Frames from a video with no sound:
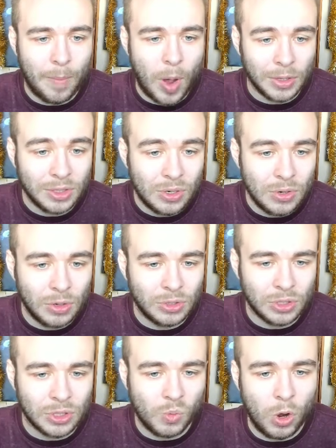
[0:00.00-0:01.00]
Articuno's
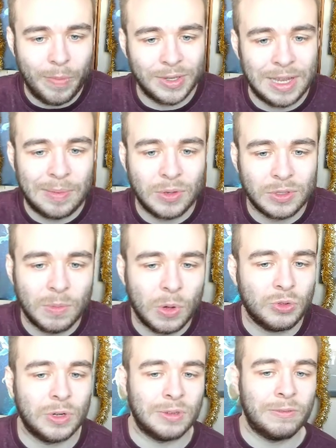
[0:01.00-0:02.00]
doesn't work, but Zapdos and
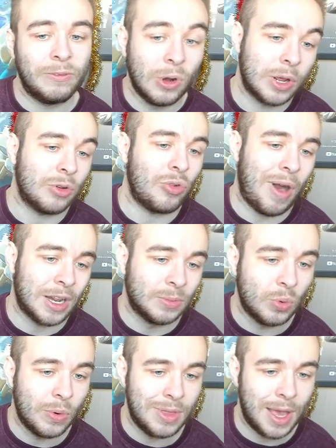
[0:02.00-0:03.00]
Moltres are fully
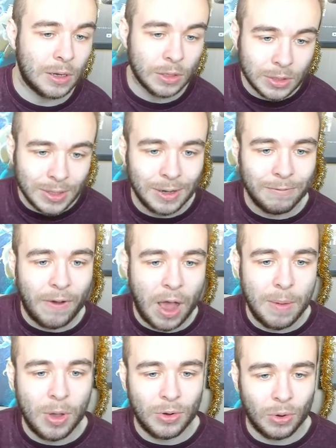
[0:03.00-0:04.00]
intractable with their cutscene.
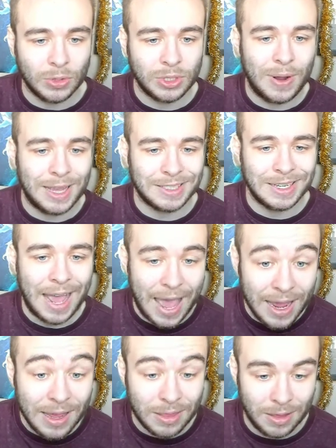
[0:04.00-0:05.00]
Firebird also has an
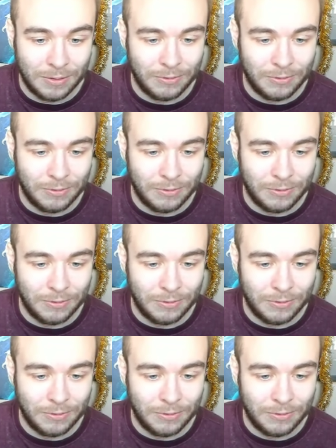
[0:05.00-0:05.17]
egg there